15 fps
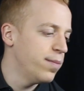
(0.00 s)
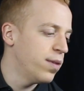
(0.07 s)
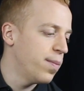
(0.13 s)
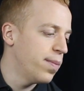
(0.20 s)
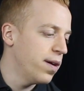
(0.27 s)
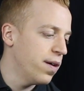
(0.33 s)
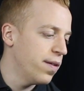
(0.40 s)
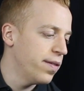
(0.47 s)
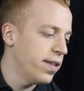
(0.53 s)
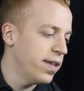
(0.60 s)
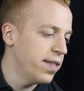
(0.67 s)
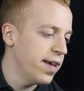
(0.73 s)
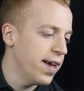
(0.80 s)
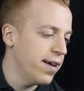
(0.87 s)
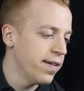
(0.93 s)
You pop it
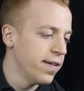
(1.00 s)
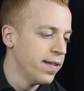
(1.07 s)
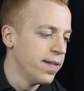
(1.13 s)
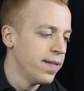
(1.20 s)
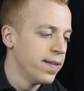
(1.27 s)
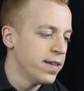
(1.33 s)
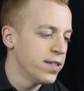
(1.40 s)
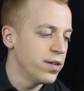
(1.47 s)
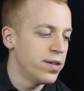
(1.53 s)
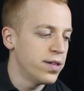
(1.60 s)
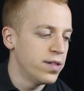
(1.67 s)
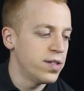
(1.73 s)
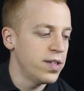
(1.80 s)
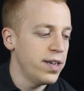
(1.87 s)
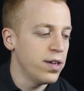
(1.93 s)
on there, so you
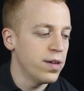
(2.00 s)
can see.